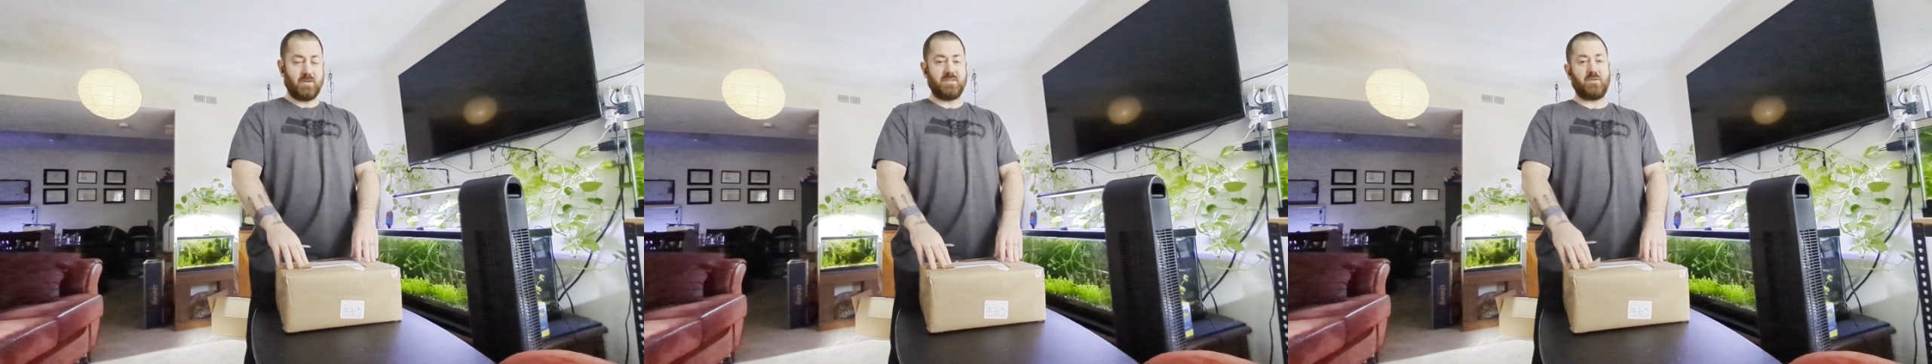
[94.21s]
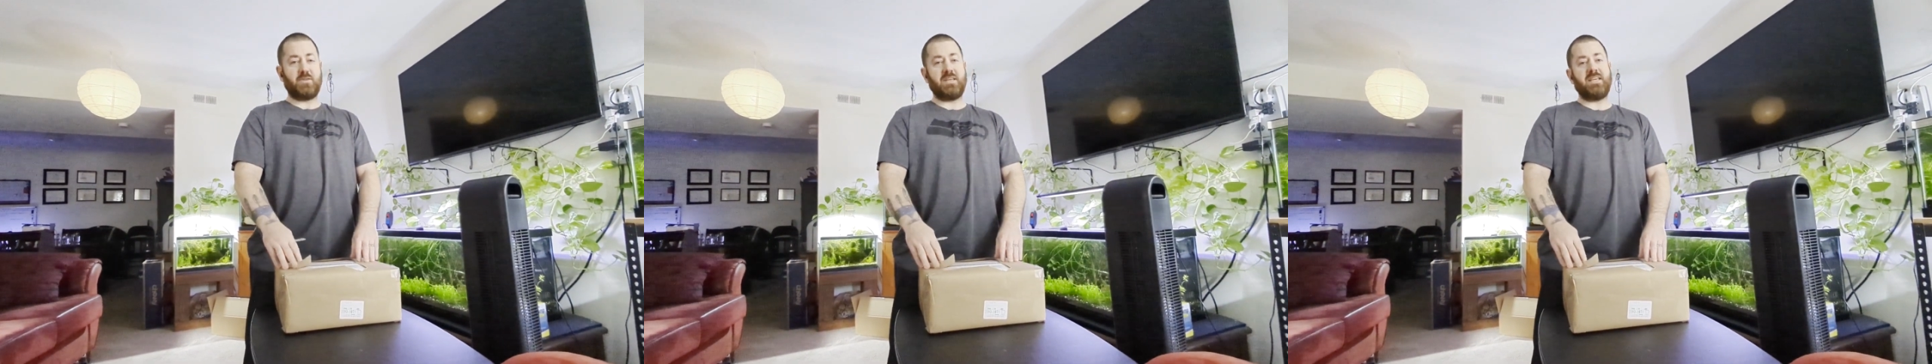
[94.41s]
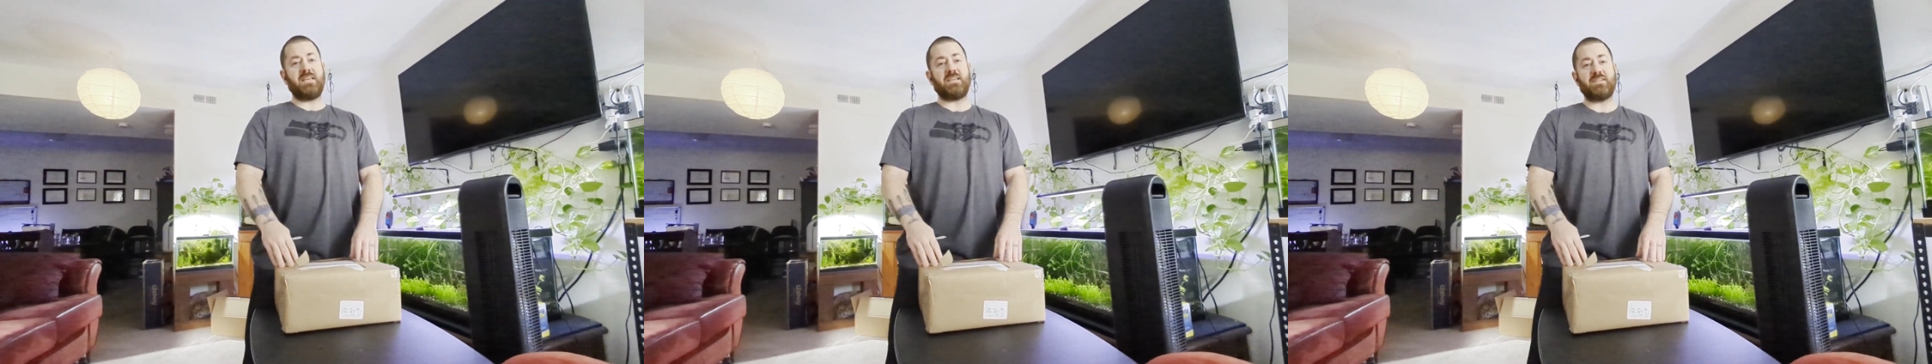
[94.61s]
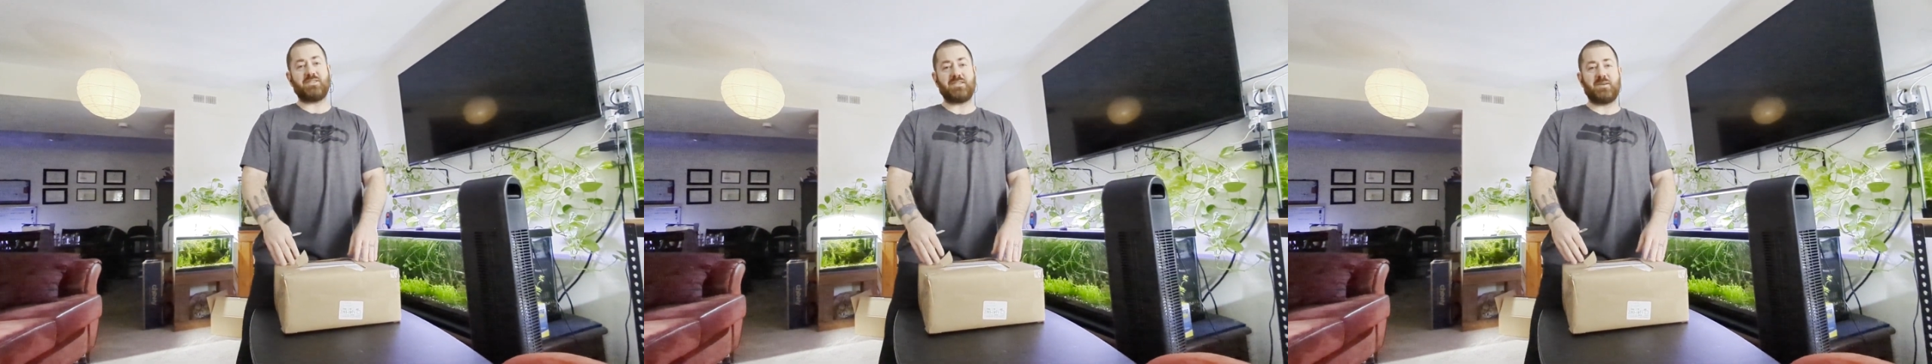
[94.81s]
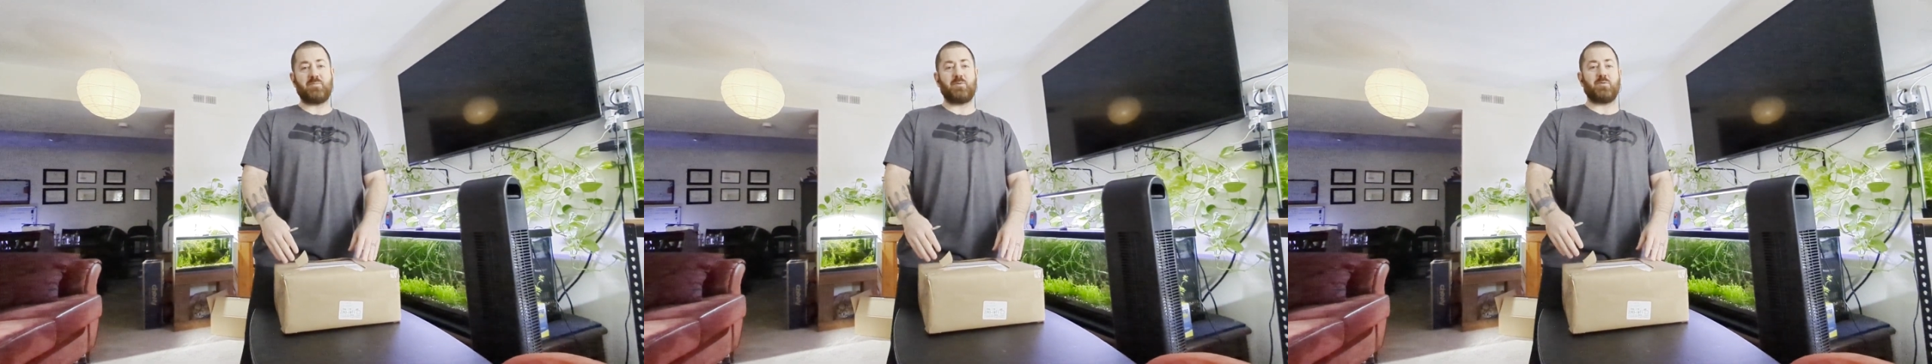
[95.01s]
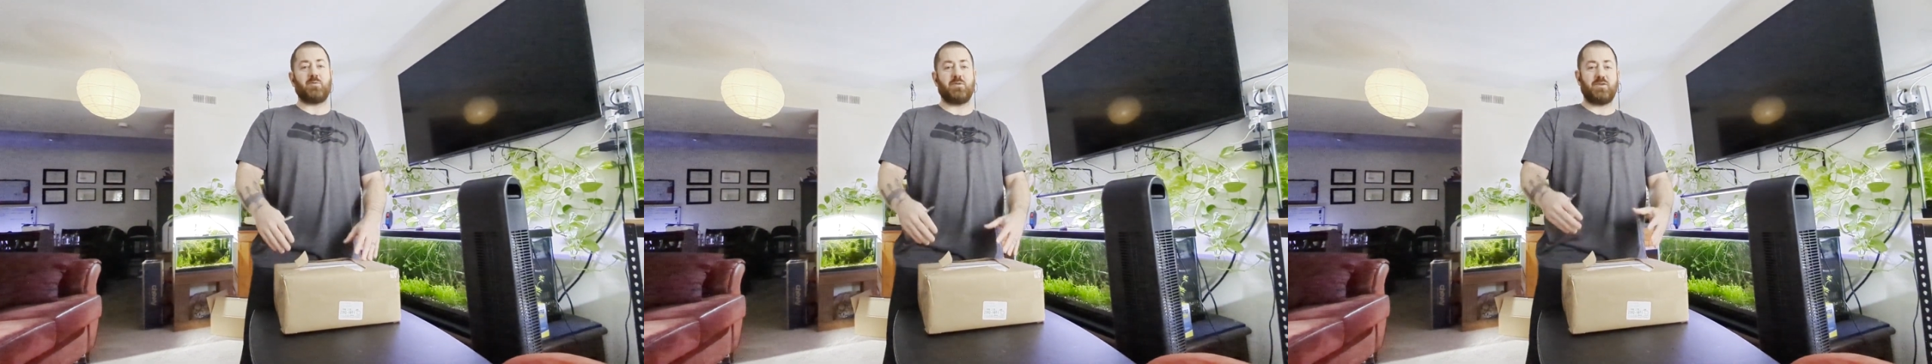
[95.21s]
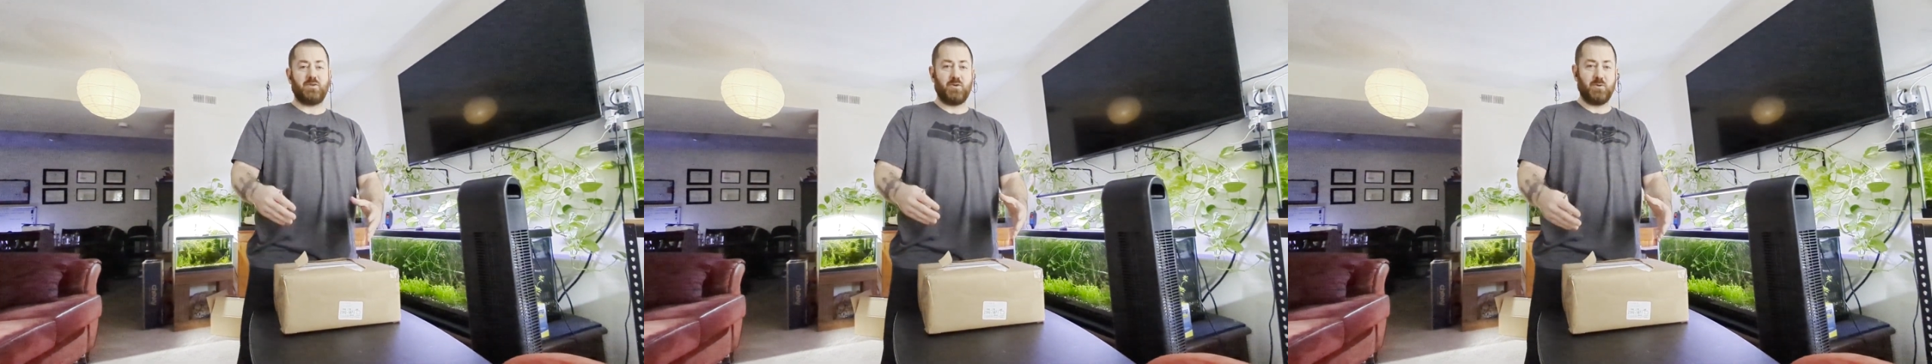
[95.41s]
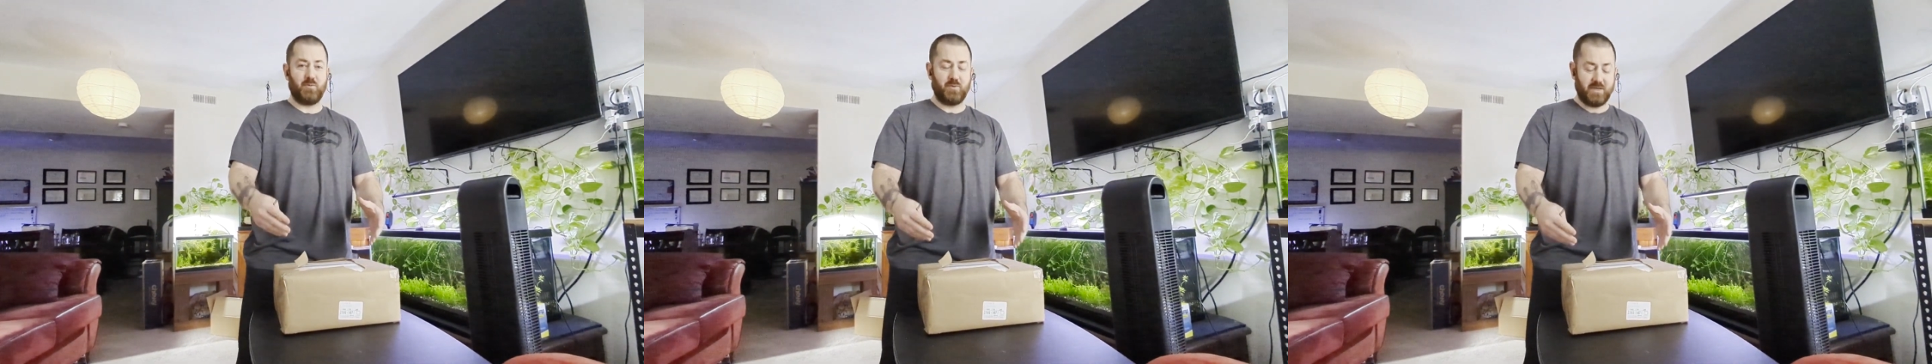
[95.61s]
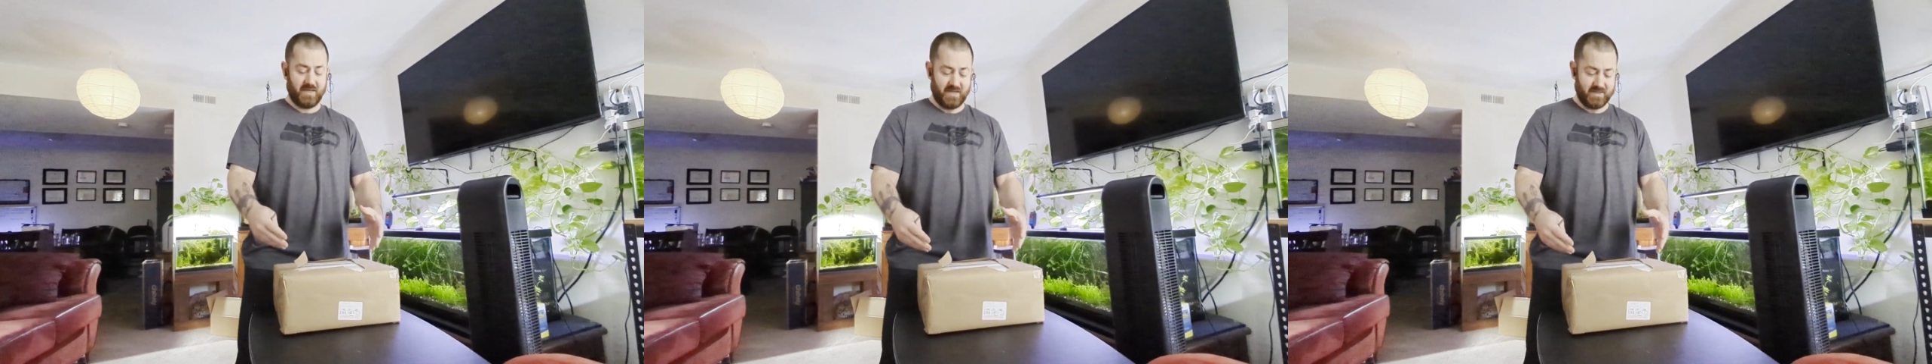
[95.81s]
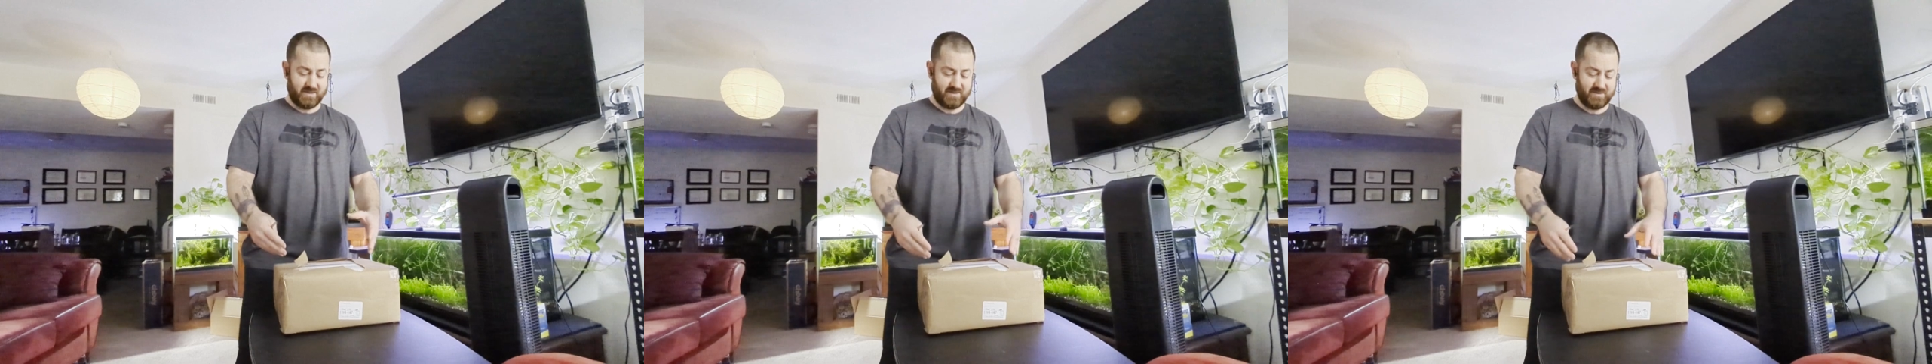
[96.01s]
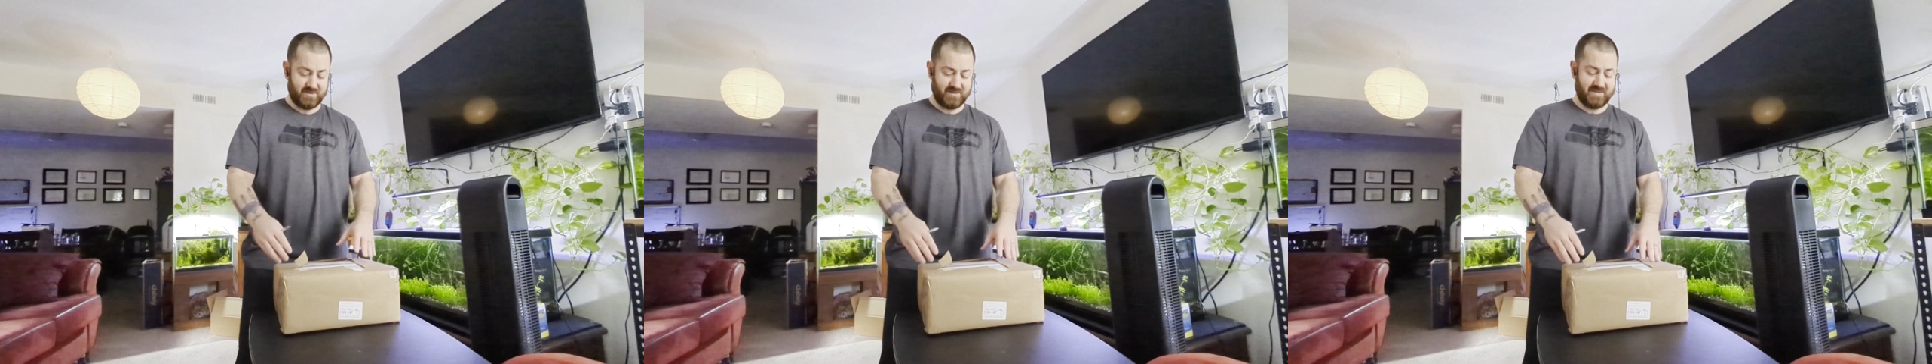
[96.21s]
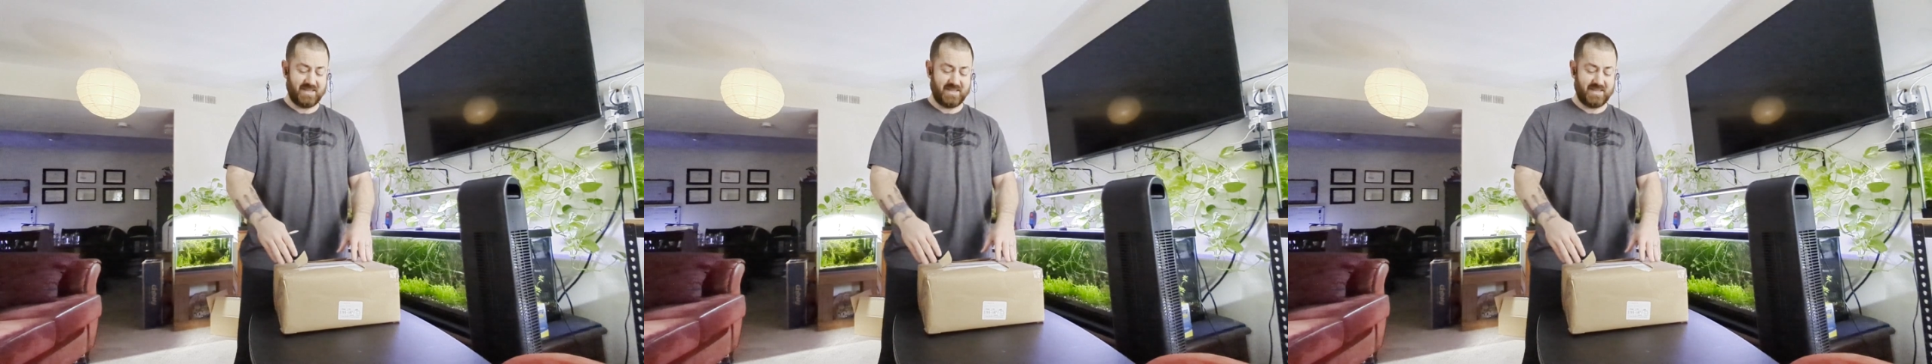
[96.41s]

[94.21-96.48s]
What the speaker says: so that he can ship it with UPS.